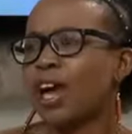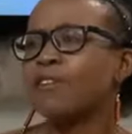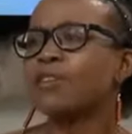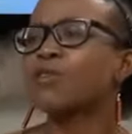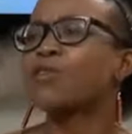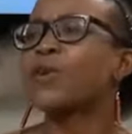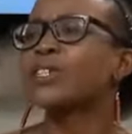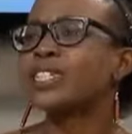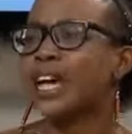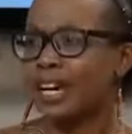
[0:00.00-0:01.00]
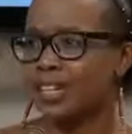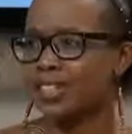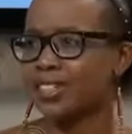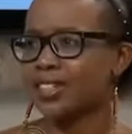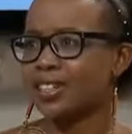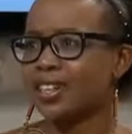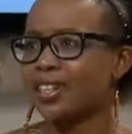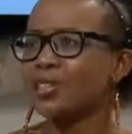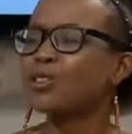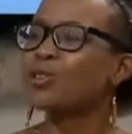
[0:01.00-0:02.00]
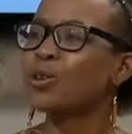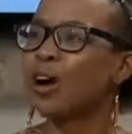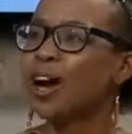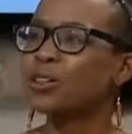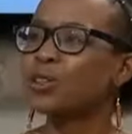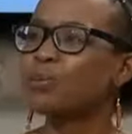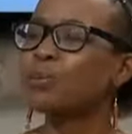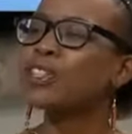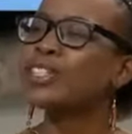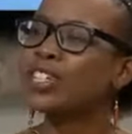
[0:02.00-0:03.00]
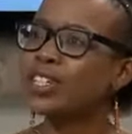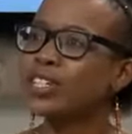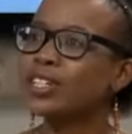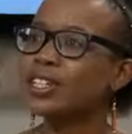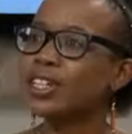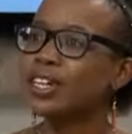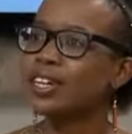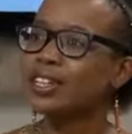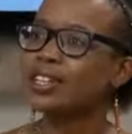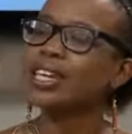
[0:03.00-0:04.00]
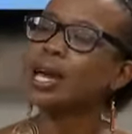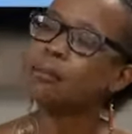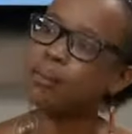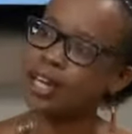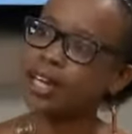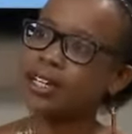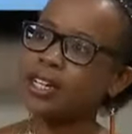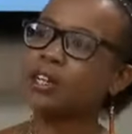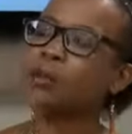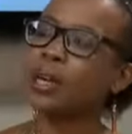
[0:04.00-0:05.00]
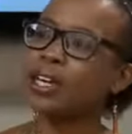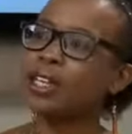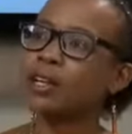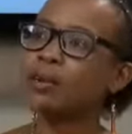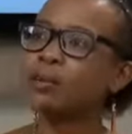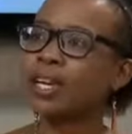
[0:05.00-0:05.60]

have the foresight to know how to position the campaign in a way that will